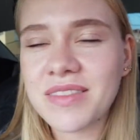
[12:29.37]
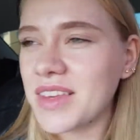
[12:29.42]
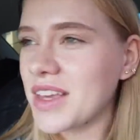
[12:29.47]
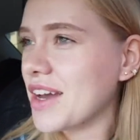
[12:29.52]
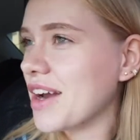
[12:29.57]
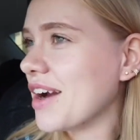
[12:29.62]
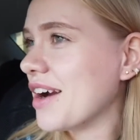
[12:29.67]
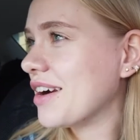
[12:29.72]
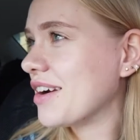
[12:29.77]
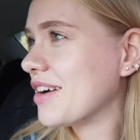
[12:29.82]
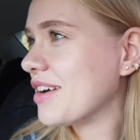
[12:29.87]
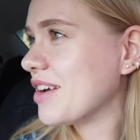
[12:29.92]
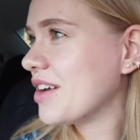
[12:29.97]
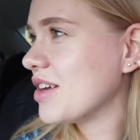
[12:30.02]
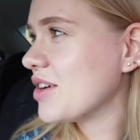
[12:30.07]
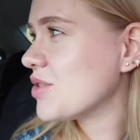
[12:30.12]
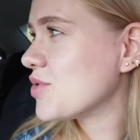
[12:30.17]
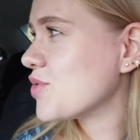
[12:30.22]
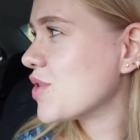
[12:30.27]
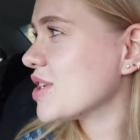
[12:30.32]
Yeah.
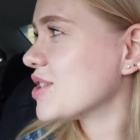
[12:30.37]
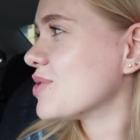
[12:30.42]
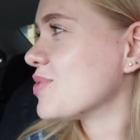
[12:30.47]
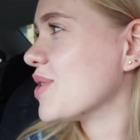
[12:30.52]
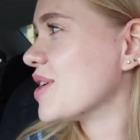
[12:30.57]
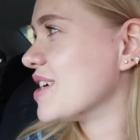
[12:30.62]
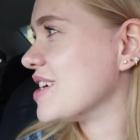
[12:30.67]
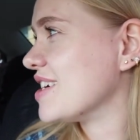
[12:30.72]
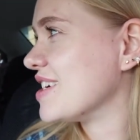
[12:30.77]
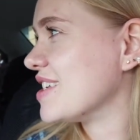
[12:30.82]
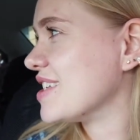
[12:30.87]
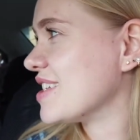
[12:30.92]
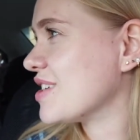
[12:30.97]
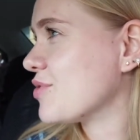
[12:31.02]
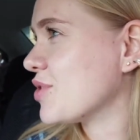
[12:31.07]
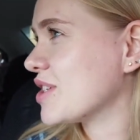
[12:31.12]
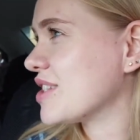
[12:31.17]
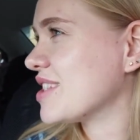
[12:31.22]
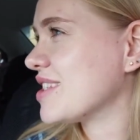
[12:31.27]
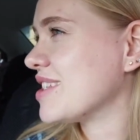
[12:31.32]

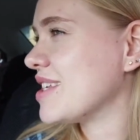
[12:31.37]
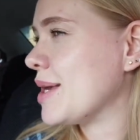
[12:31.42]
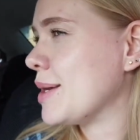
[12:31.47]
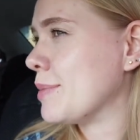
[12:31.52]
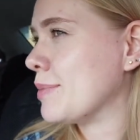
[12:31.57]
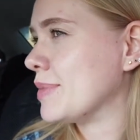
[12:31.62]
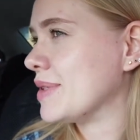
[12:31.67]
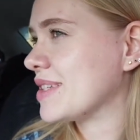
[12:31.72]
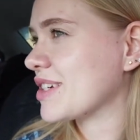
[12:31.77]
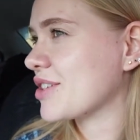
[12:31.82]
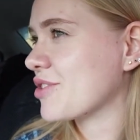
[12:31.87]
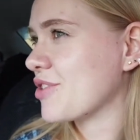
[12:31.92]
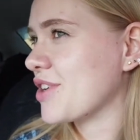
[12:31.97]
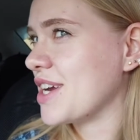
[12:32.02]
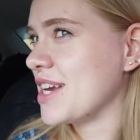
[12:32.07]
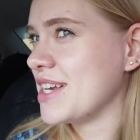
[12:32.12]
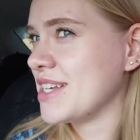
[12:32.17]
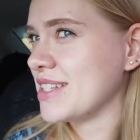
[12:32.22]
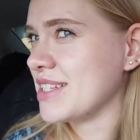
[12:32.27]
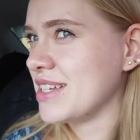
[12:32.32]
What seemed
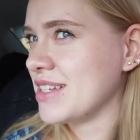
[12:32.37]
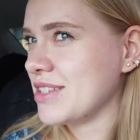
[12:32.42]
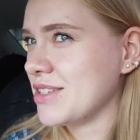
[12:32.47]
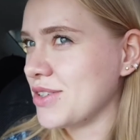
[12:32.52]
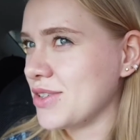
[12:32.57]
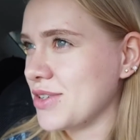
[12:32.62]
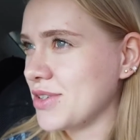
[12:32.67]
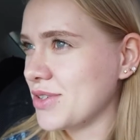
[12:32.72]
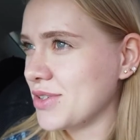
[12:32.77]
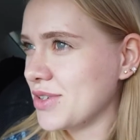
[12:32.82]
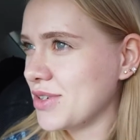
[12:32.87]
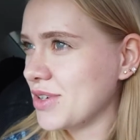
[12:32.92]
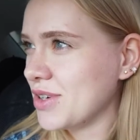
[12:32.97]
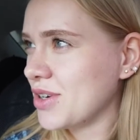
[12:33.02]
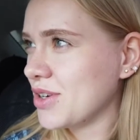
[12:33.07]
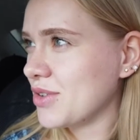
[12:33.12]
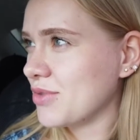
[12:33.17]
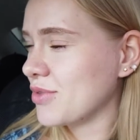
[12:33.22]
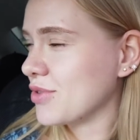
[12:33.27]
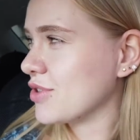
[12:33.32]
crazy to you?
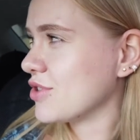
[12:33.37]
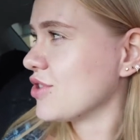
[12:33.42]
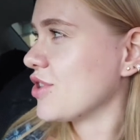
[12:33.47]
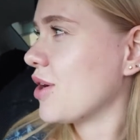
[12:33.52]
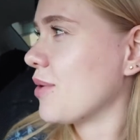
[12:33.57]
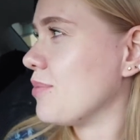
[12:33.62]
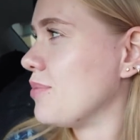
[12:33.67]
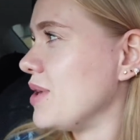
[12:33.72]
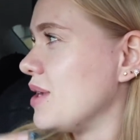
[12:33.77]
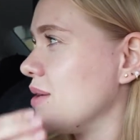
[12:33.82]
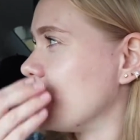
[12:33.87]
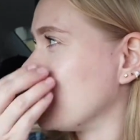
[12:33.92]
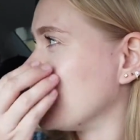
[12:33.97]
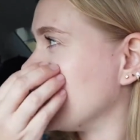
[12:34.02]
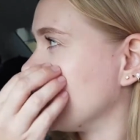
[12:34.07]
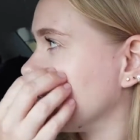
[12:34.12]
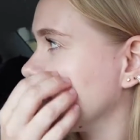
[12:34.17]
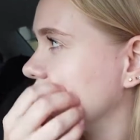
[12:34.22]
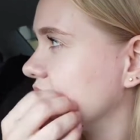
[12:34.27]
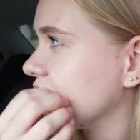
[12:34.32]
Russian
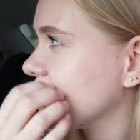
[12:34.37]
people.